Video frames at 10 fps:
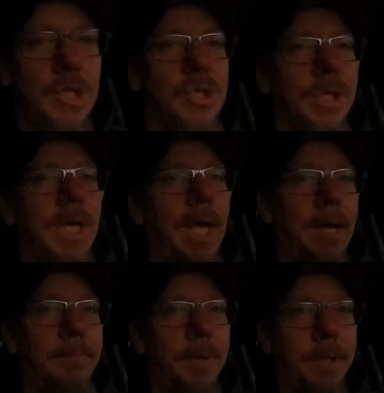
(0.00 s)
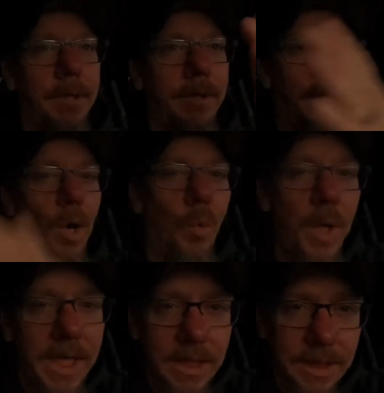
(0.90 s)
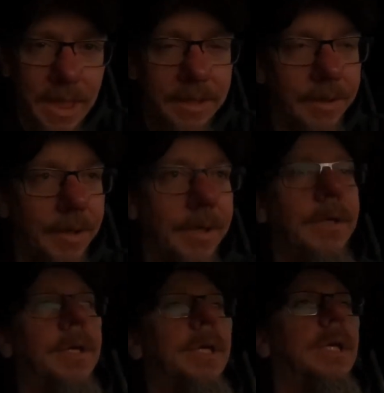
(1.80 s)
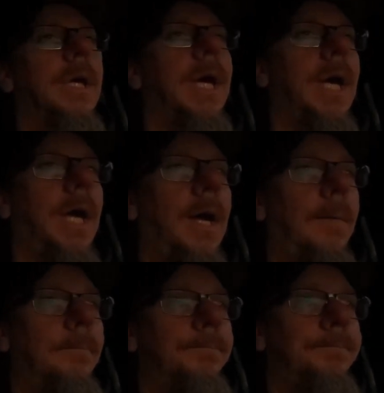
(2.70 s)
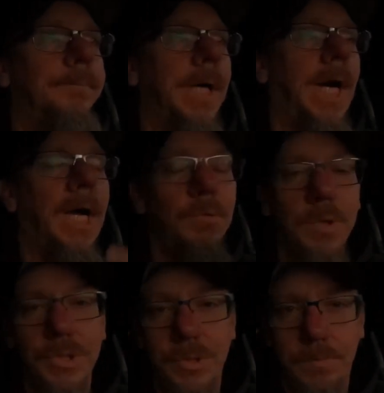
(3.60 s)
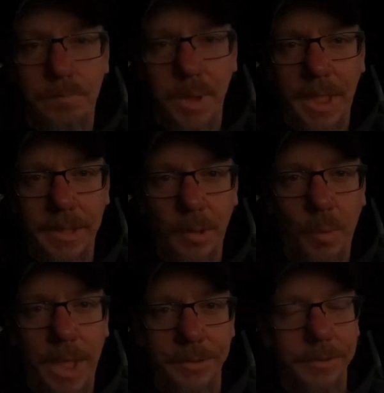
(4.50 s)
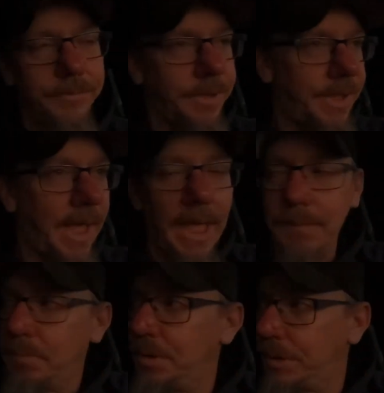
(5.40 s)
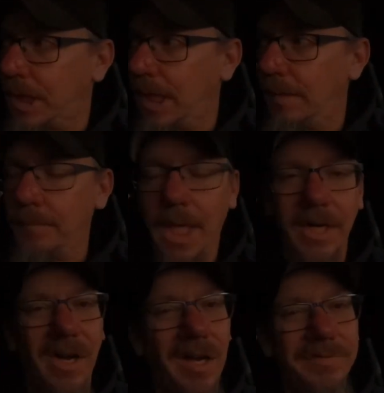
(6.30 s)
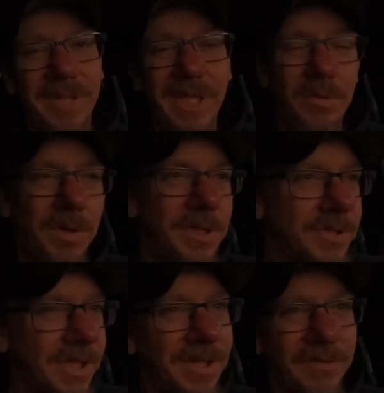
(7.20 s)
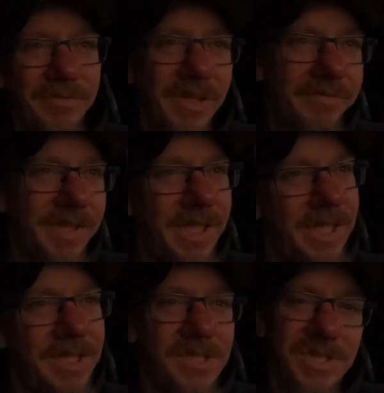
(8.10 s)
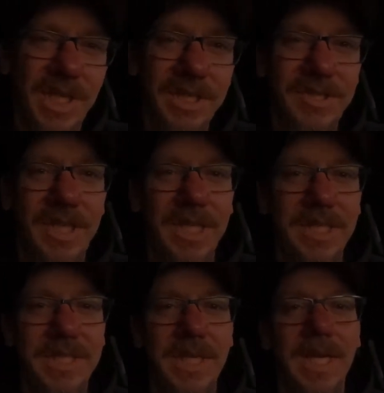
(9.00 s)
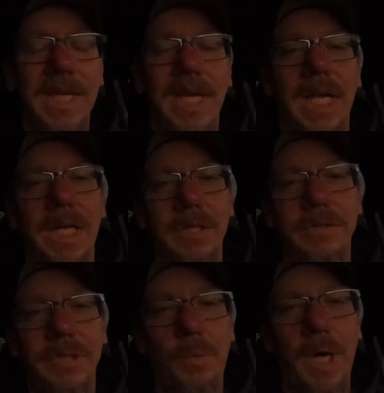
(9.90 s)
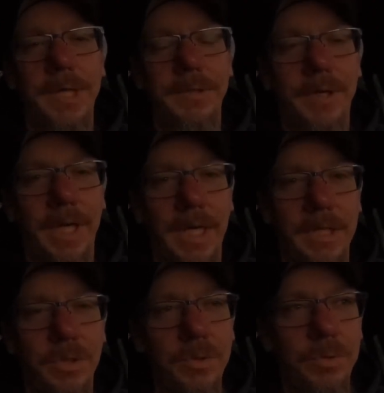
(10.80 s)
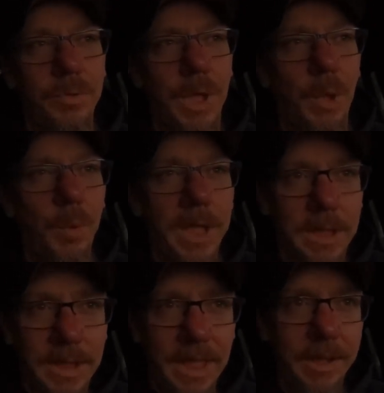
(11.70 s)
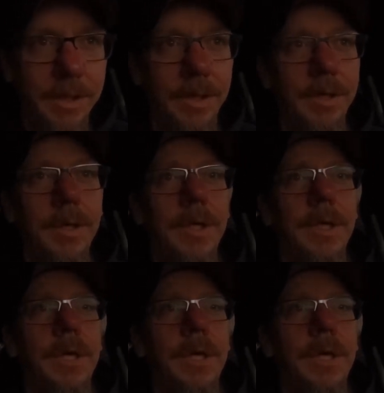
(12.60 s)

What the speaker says: actually happened a week later. I was playing the weather. The day I blew the combine off, it was in the 50s, 60s, and I looked at weather, and I knew a week later